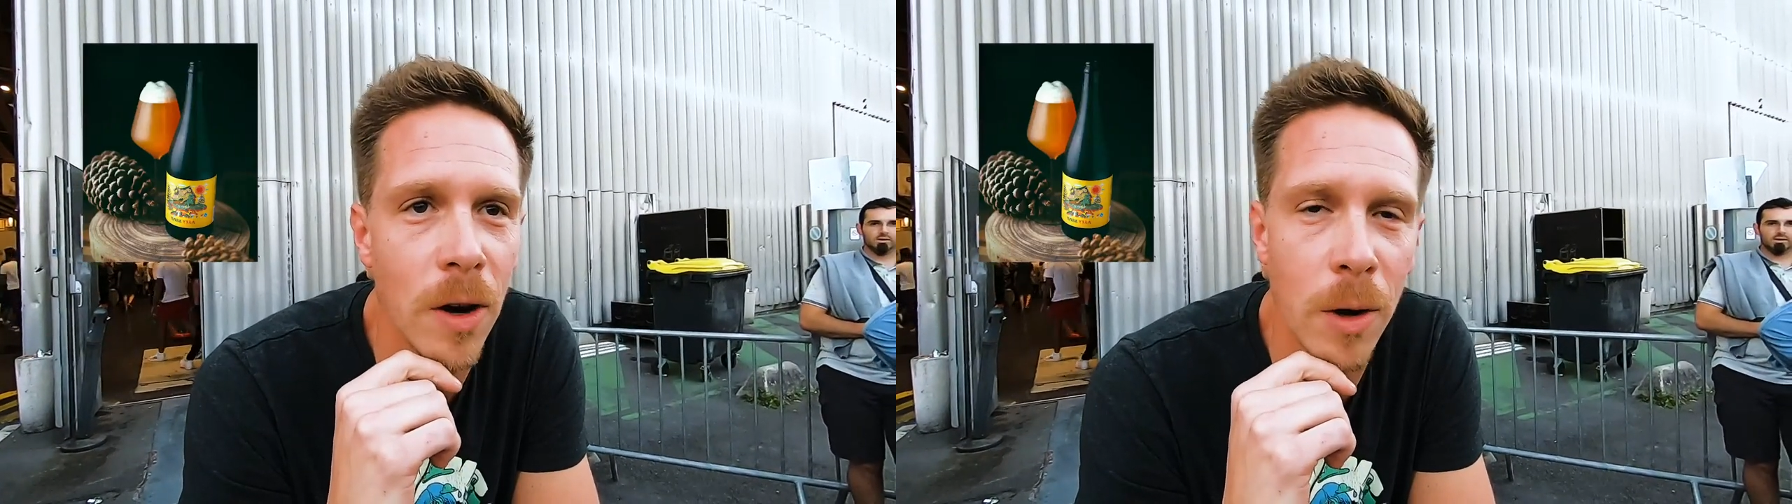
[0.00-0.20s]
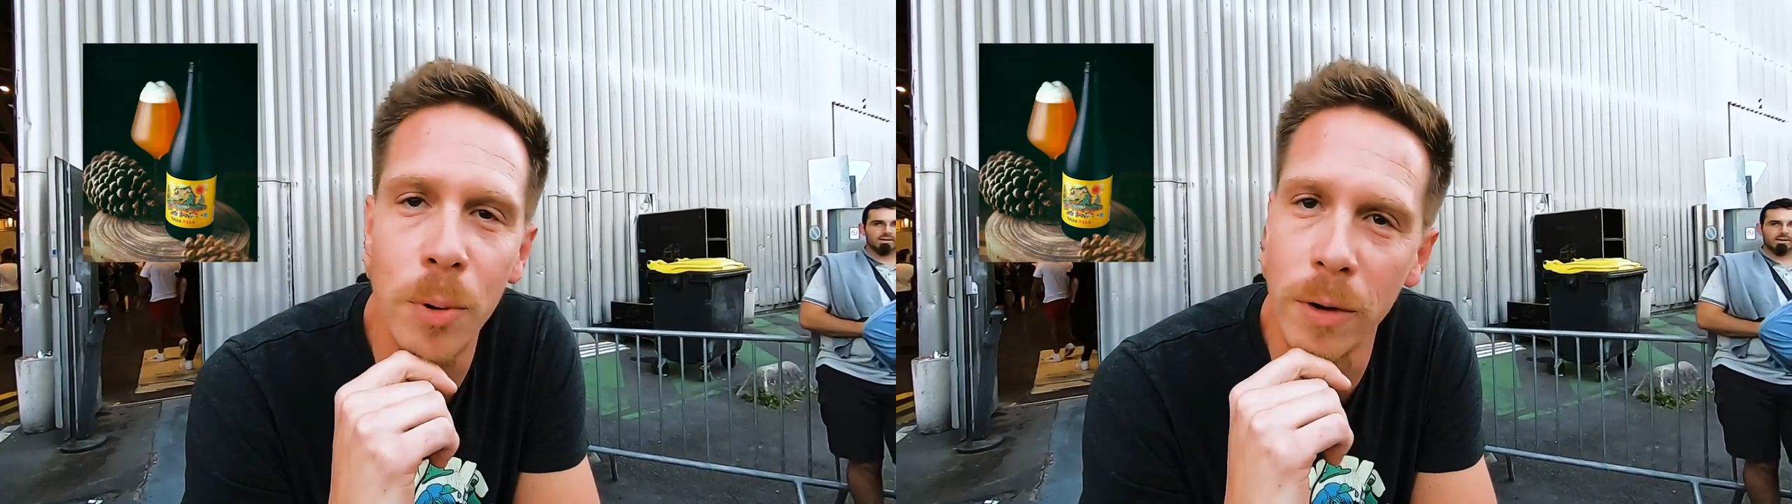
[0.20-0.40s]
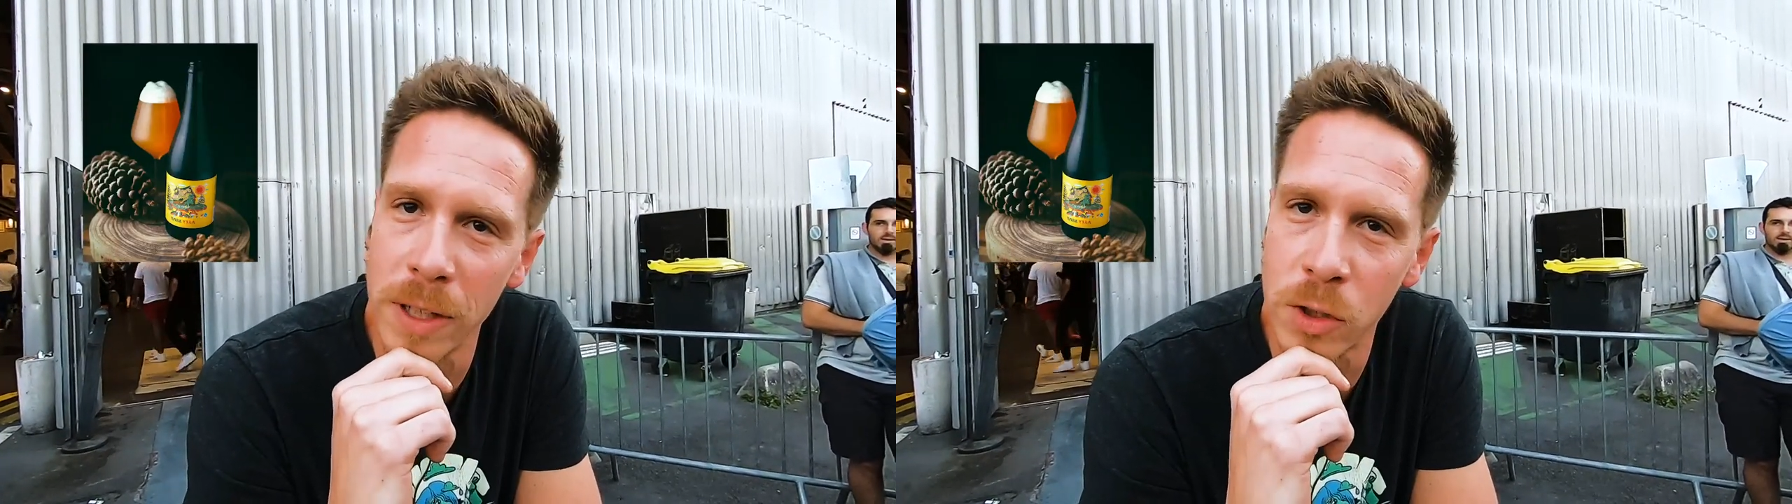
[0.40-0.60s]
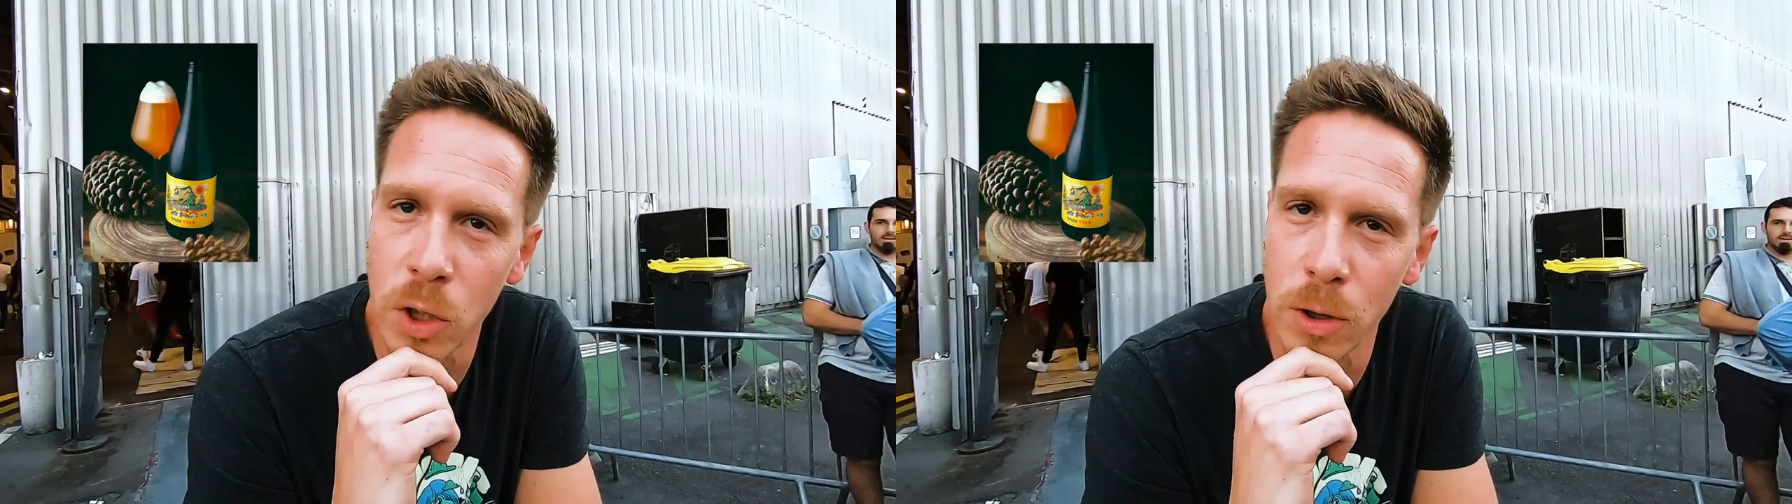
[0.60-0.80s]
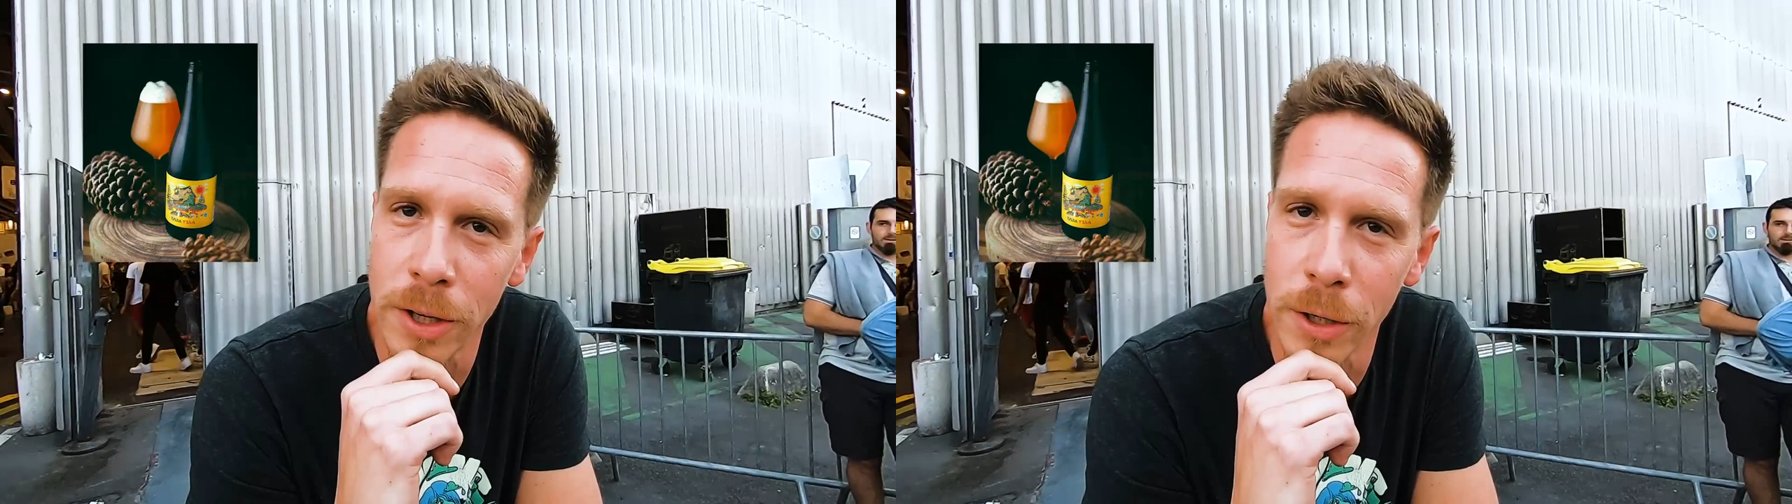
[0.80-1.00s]
very
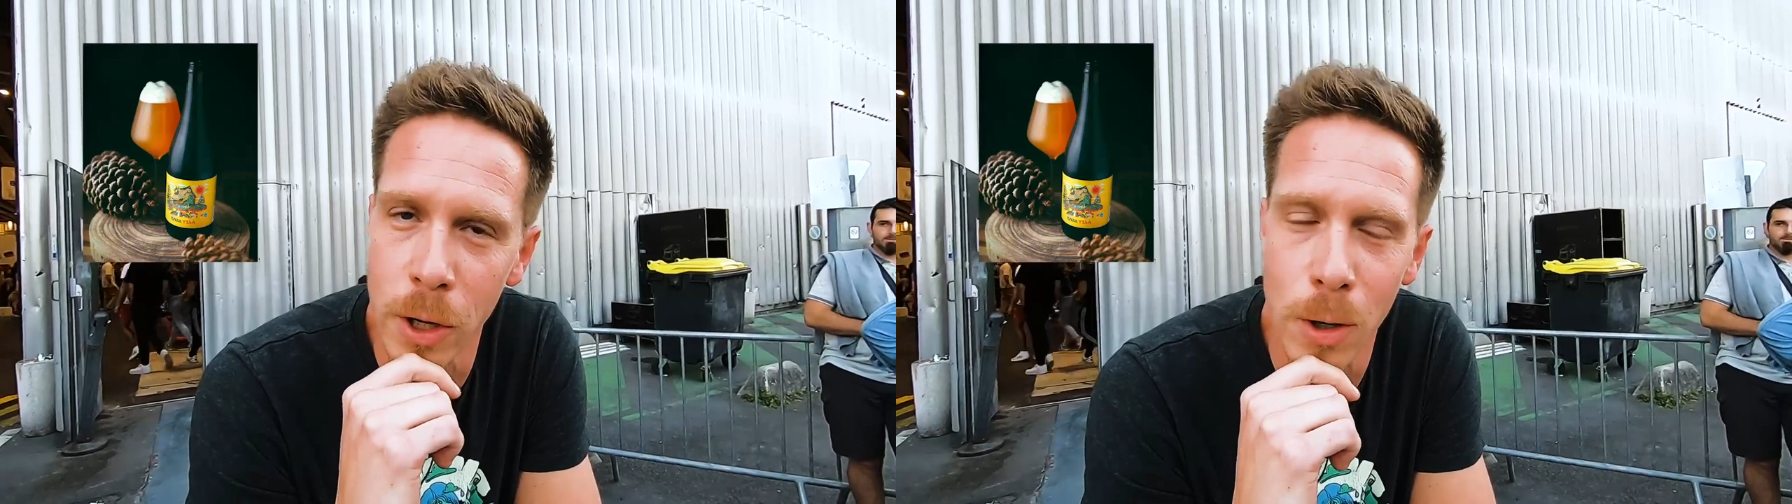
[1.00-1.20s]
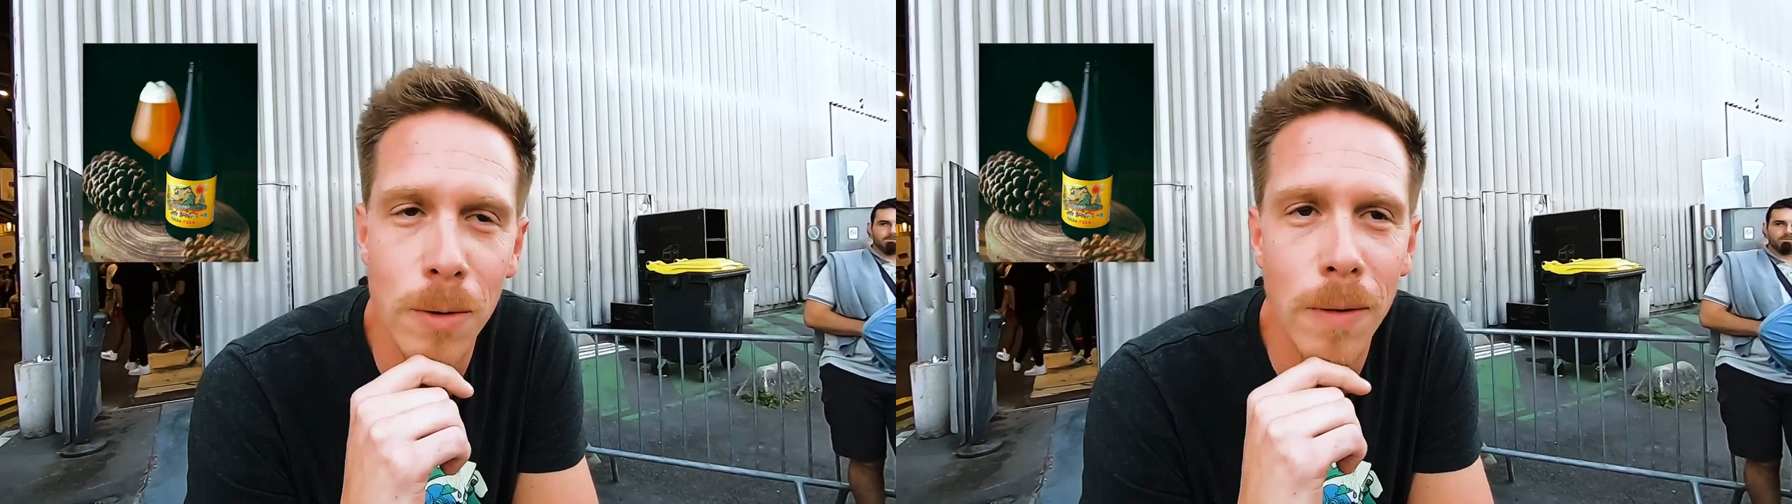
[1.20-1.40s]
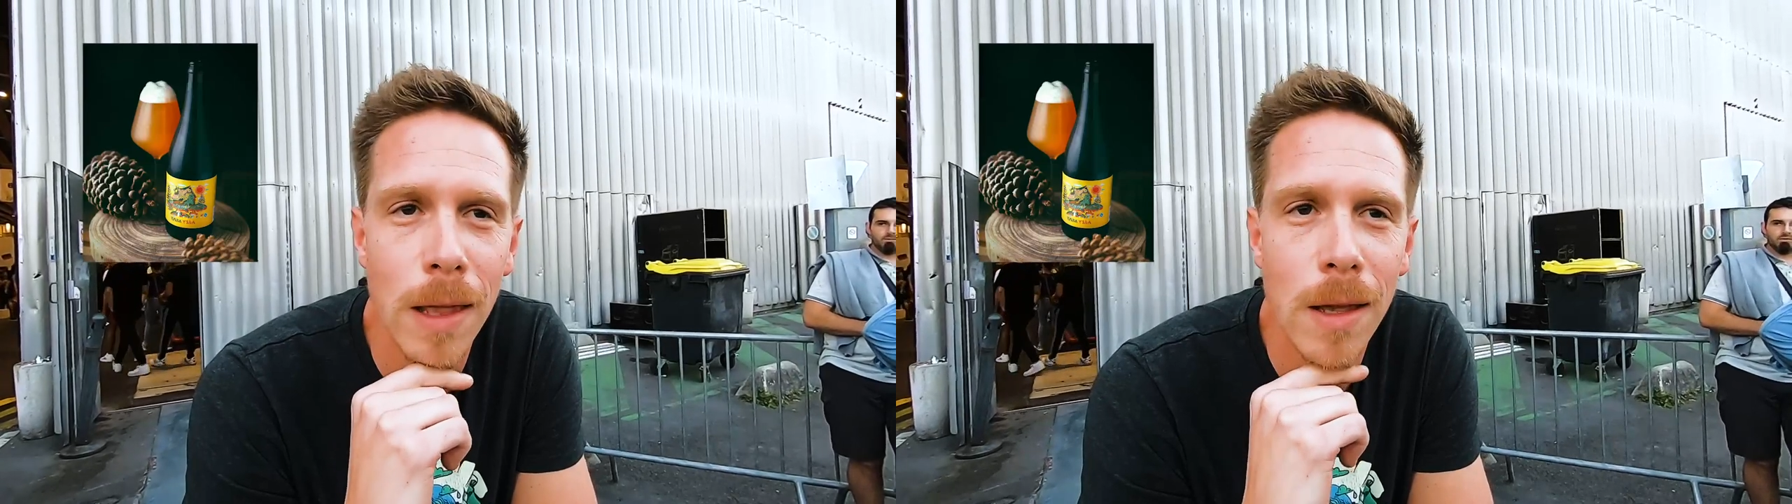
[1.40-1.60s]
provincial, you know.